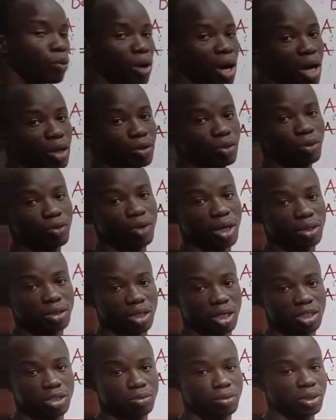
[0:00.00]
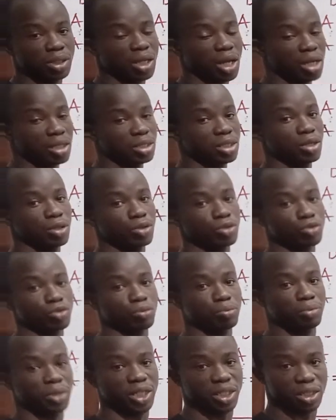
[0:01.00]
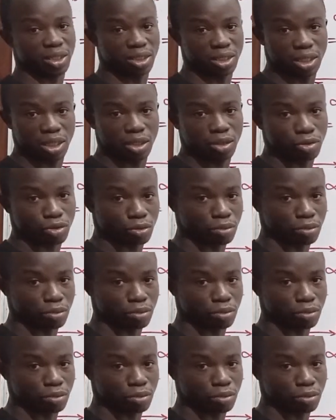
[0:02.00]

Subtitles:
1 over transmittance to base